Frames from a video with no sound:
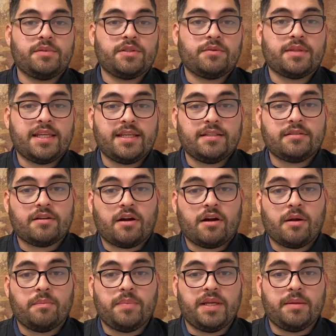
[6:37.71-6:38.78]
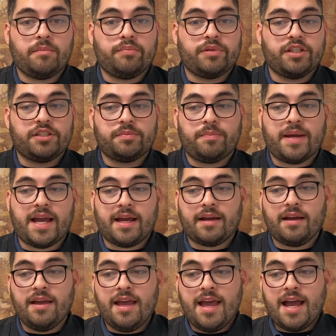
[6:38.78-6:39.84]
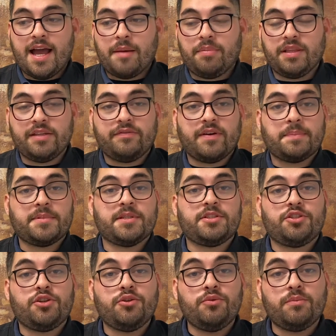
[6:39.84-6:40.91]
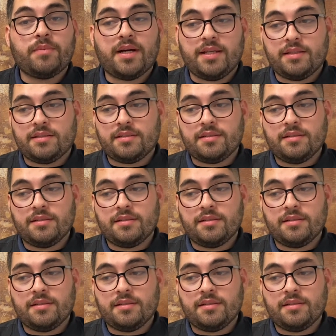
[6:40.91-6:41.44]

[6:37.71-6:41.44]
So things are being pushed back, I believe, up to 2 months